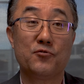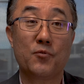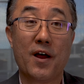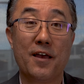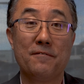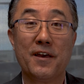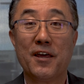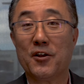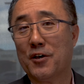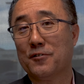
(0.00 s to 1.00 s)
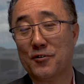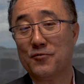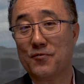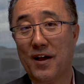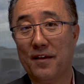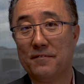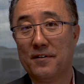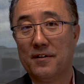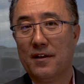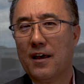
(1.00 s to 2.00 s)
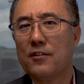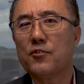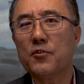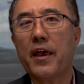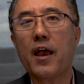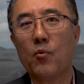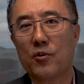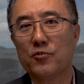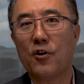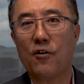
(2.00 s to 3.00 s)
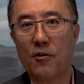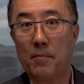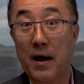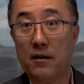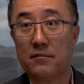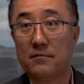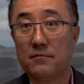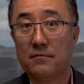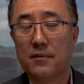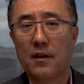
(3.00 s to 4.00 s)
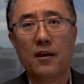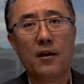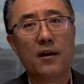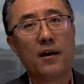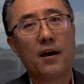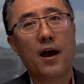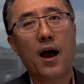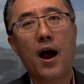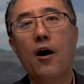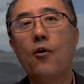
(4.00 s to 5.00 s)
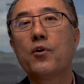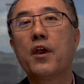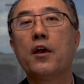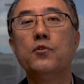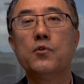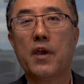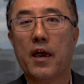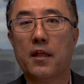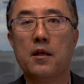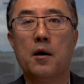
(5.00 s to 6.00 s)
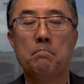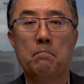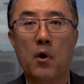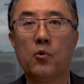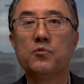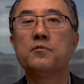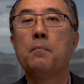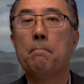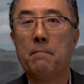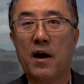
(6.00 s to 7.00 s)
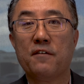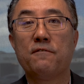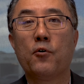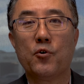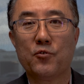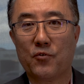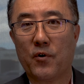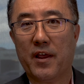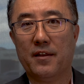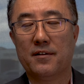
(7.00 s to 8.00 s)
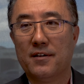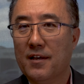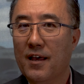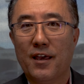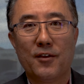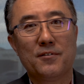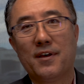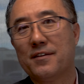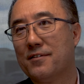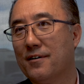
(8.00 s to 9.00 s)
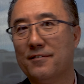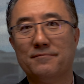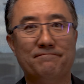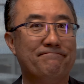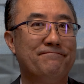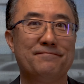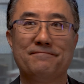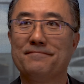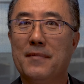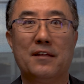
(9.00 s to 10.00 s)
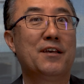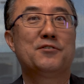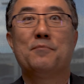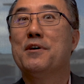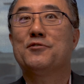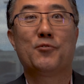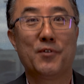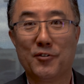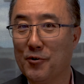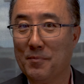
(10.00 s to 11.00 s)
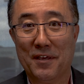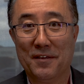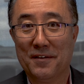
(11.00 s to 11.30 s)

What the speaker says: Drive and Hilton Drive. Today I want to talk about how can you get most money for your trade. That's a mystery to me.